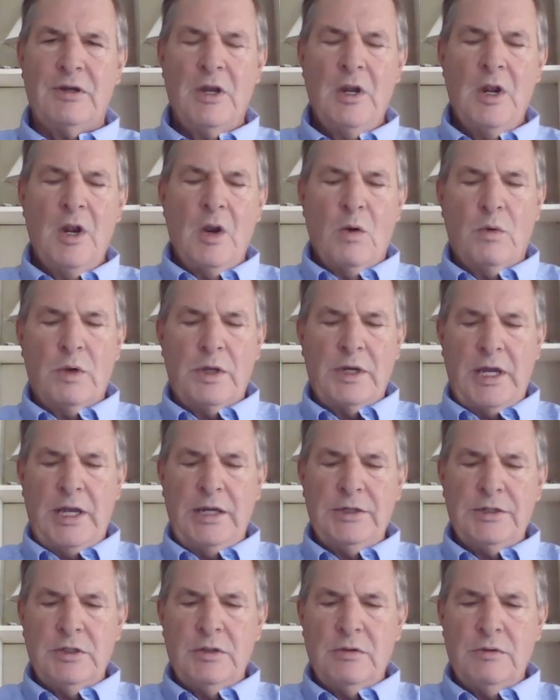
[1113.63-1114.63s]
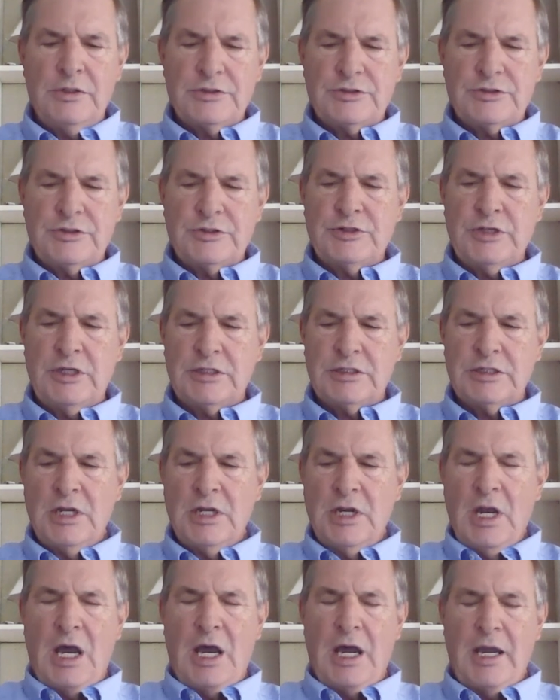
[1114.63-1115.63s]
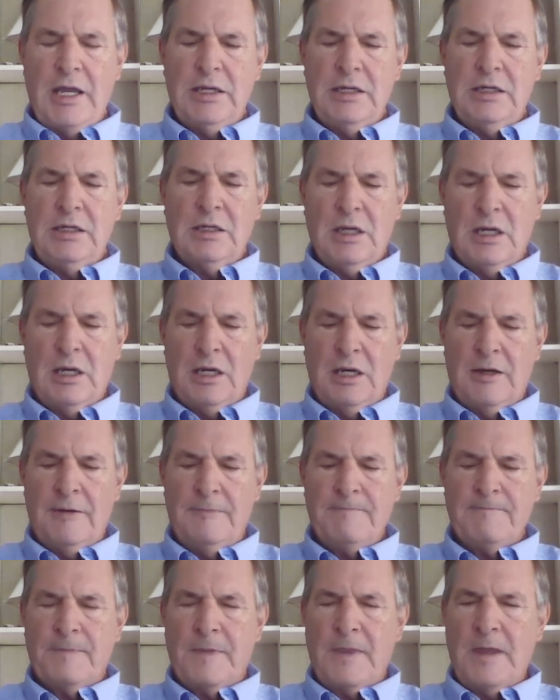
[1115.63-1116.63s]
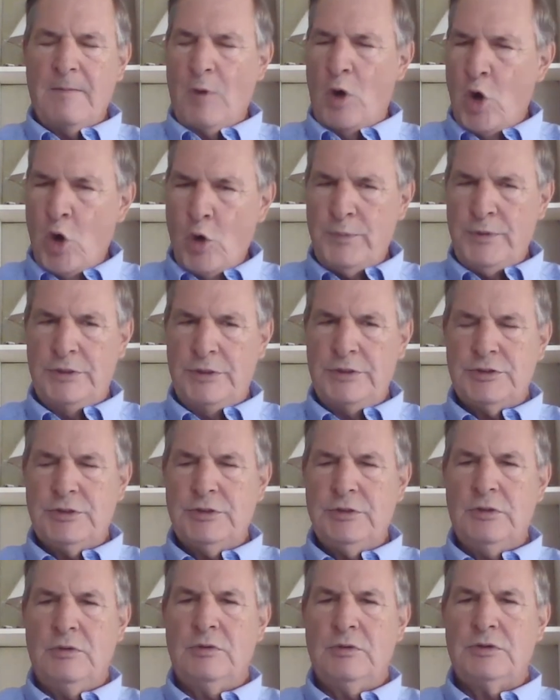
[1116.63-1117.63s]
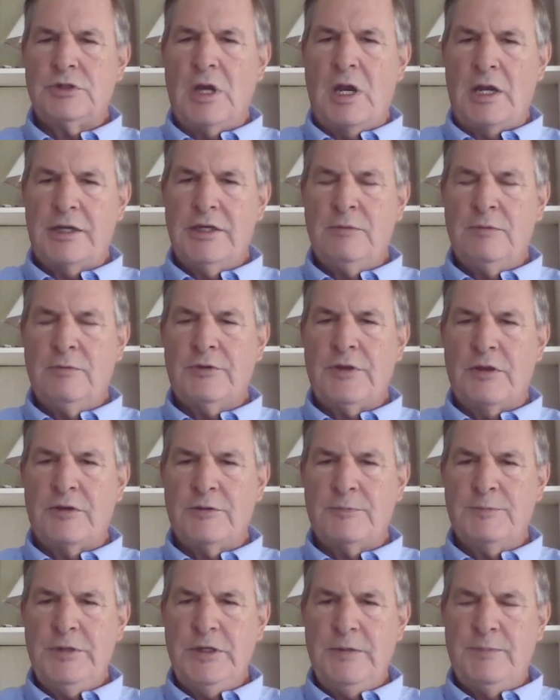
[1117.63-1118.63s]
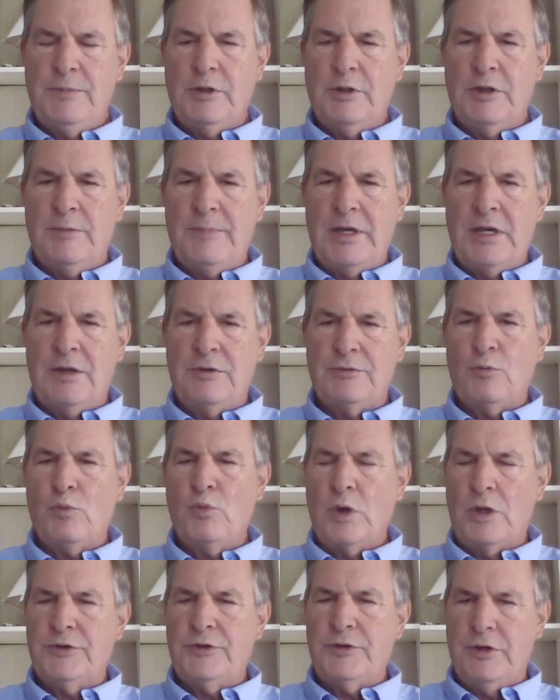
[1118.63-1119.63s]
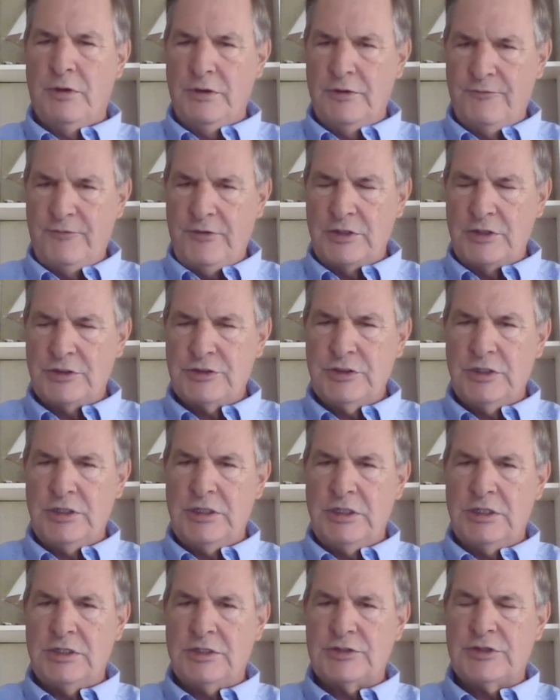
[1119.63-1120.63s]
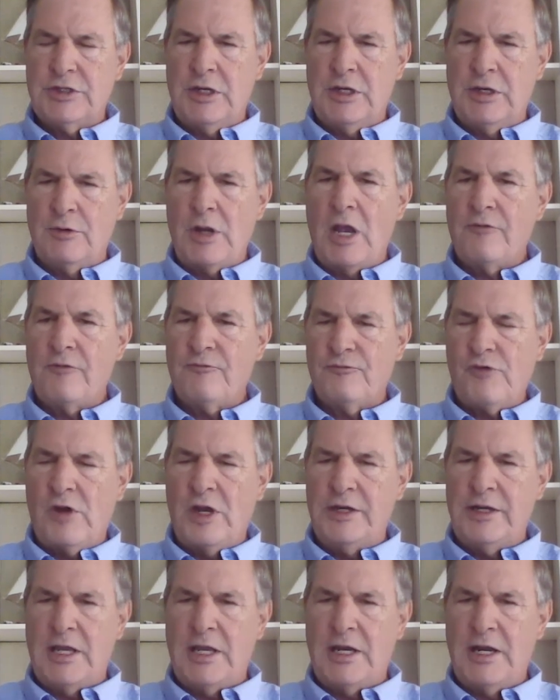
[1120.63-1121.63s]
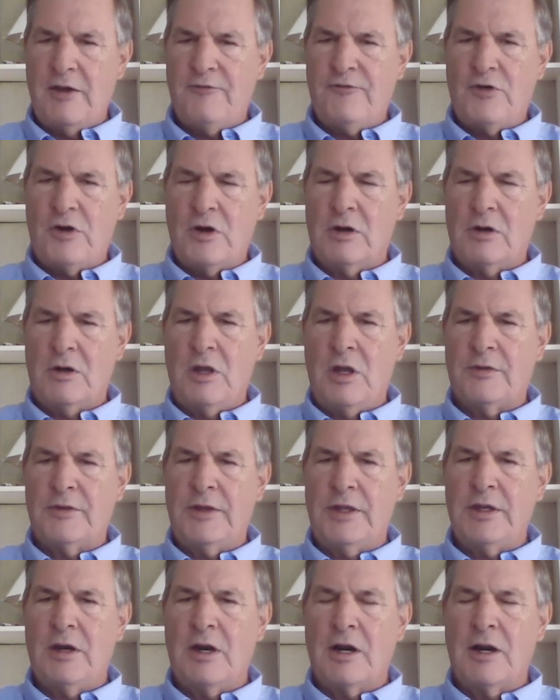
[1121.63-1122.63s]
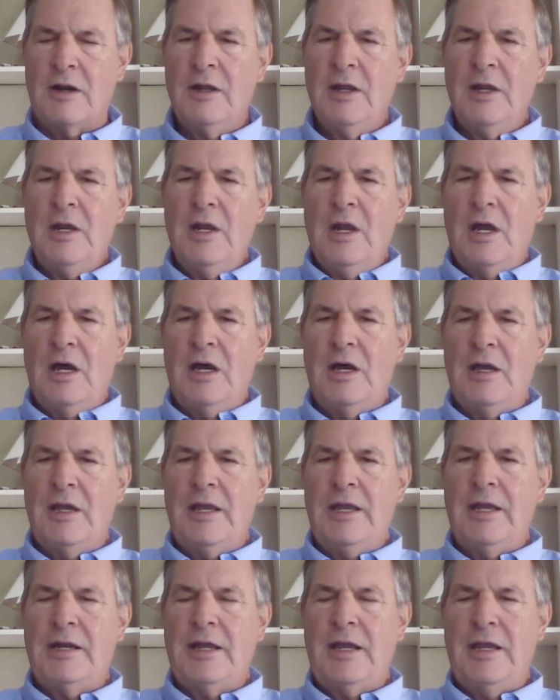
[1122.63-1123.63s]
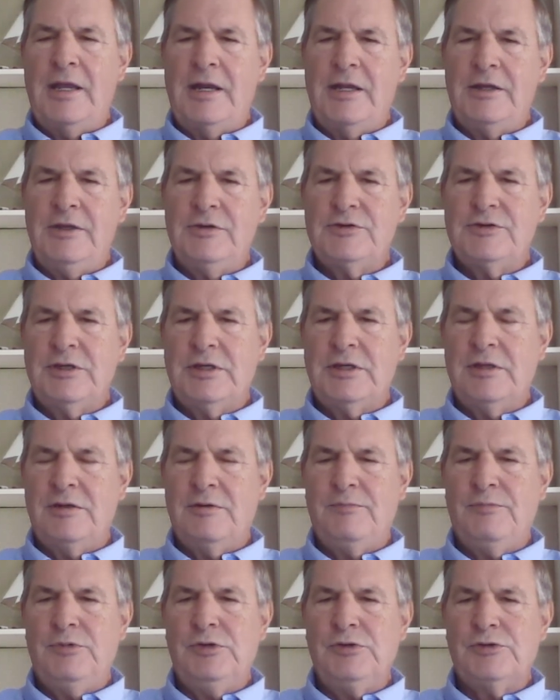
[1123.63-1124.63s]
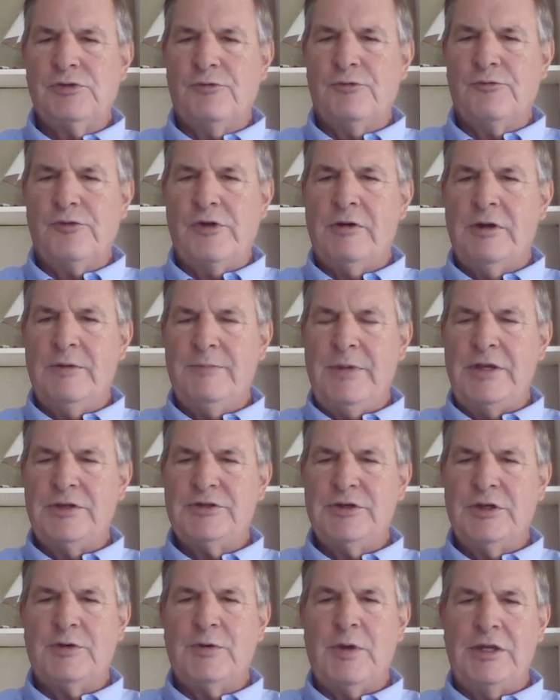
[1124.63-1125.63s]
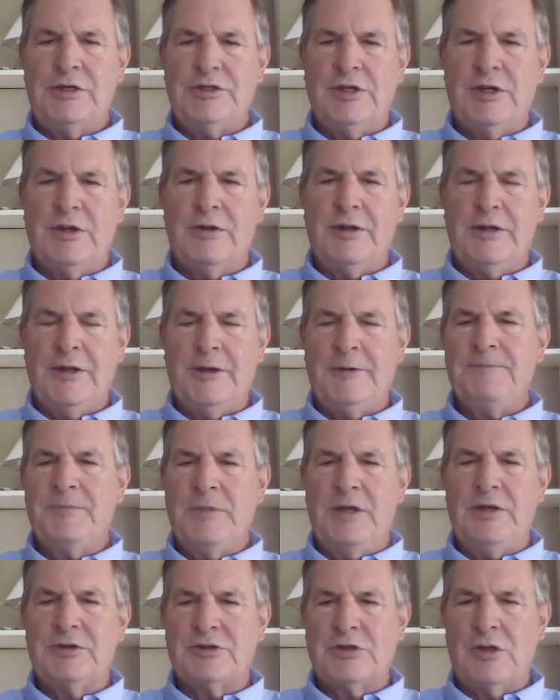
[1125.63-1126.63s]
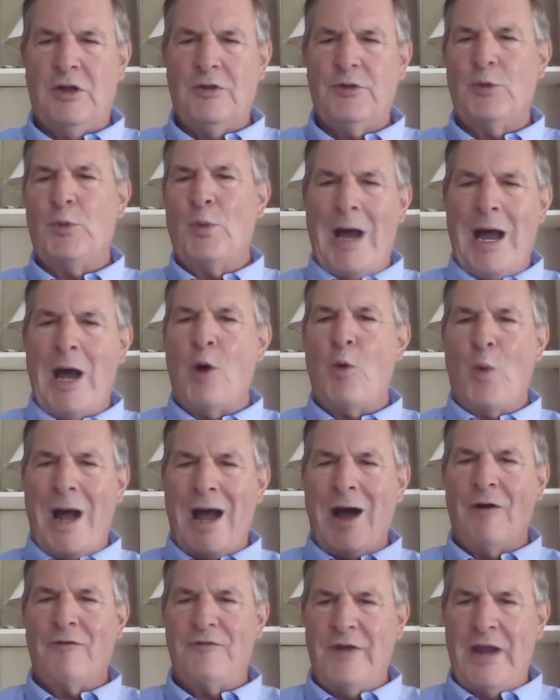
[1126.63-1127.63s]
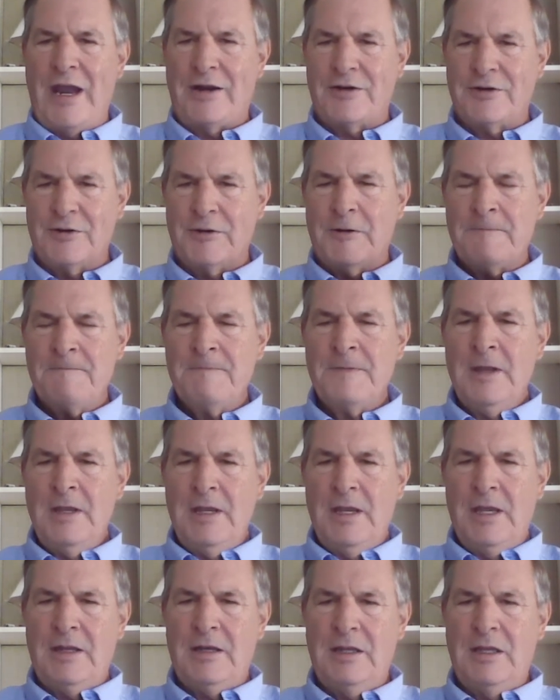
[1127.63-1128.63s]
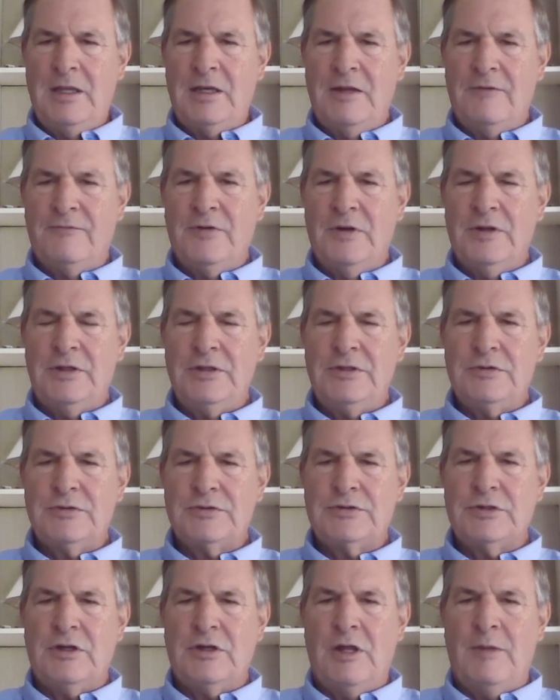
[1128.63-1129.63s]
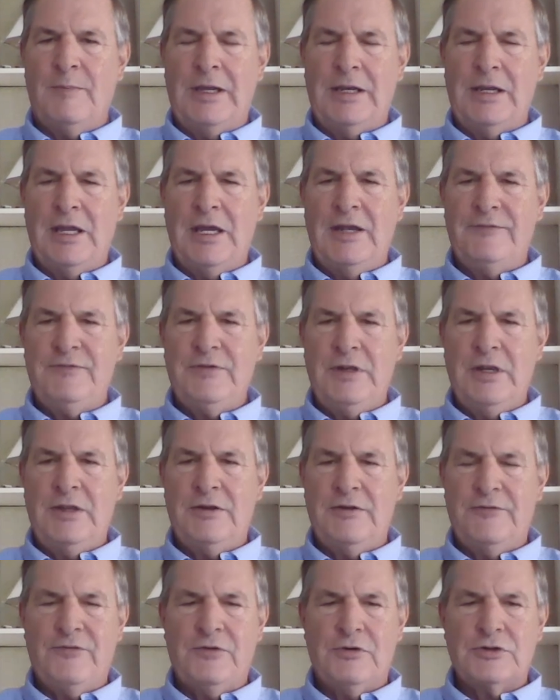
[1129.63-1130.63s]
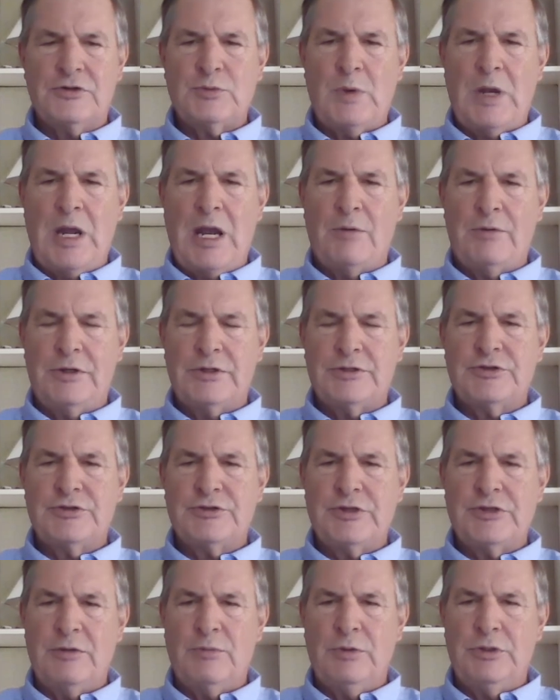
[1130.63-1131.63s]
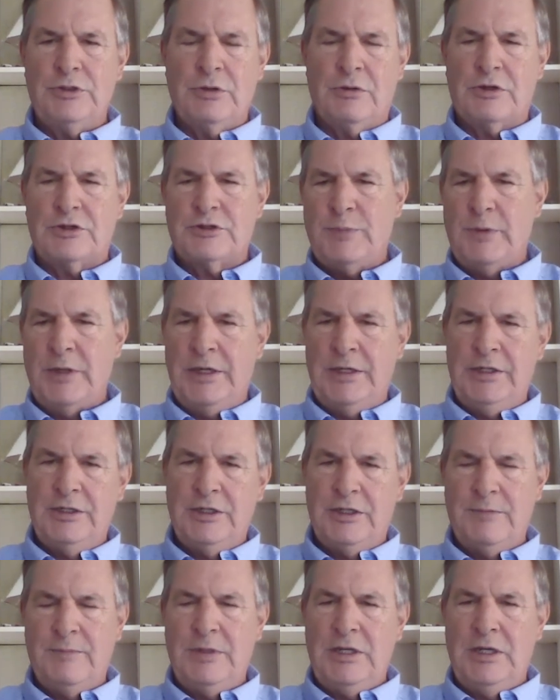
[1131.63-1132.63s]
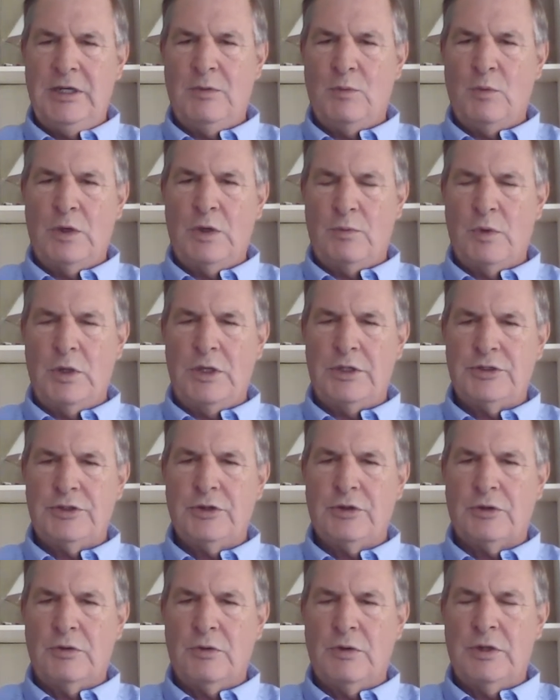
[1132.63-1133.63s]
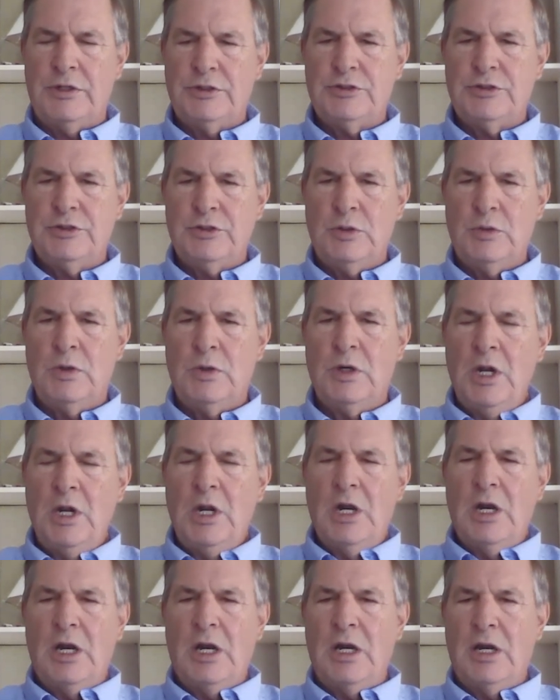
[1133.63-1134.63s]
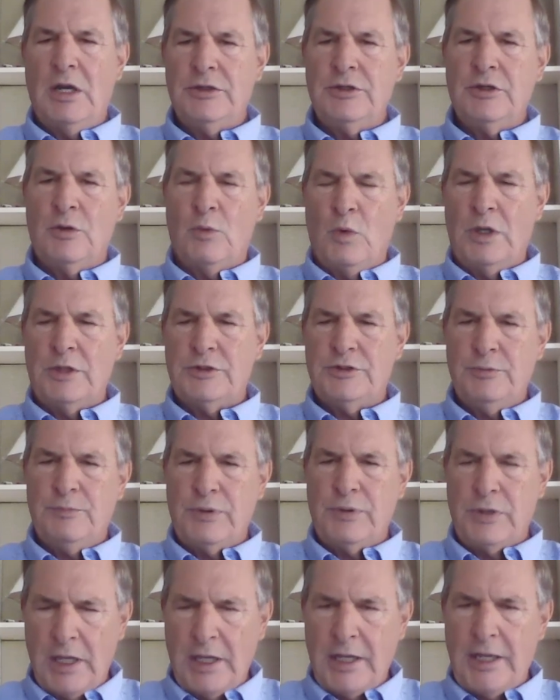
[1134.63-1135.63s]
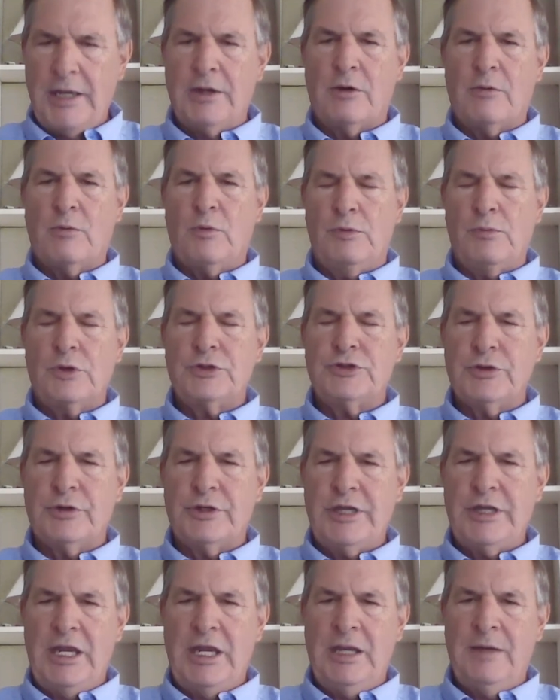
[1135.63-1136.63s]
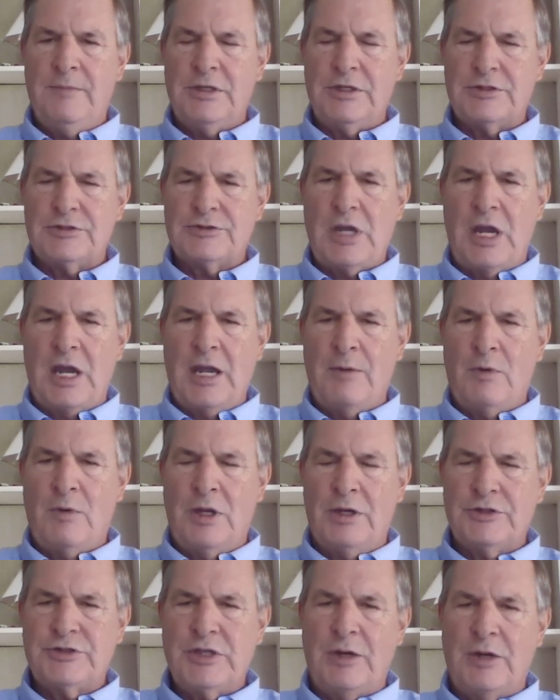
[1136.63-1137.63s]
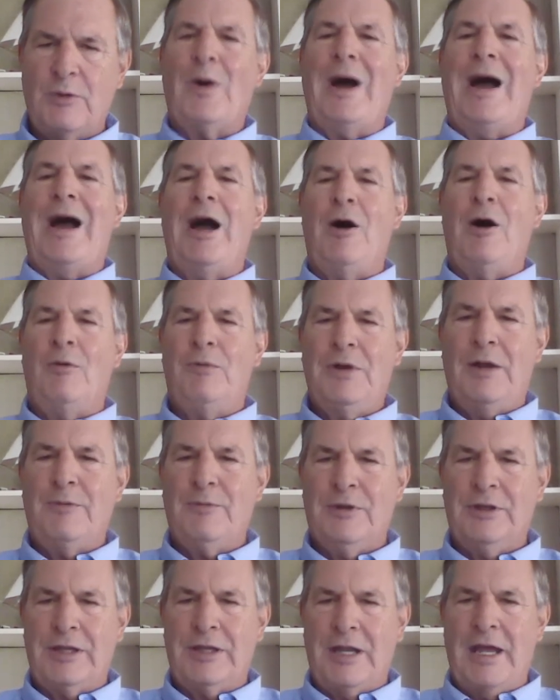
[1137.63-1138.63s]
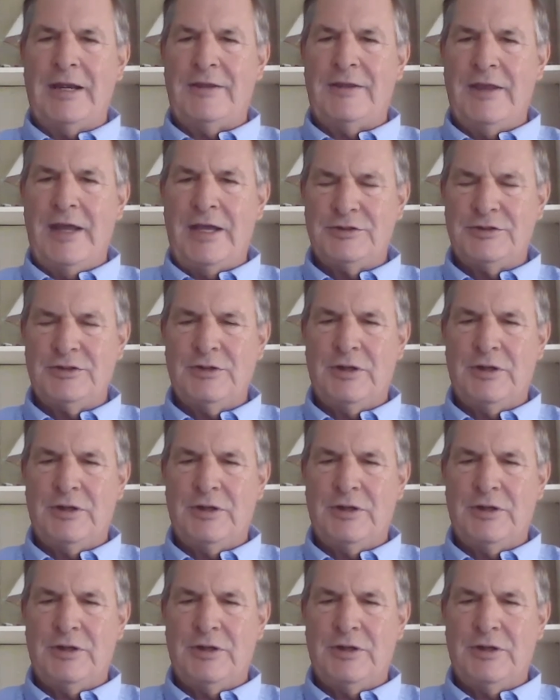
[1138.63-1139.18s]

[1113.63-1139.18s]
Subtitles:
And what I do is that I am open to talking with other people about what their invention is and find out how far along they are. And I usually can use a very basic criteria, and it's called the wow factor. And I've really used it all my life. And the first wow is that when you're explaining to me what you're going to, want to play or what your game is, I want to say, wow, I really like that.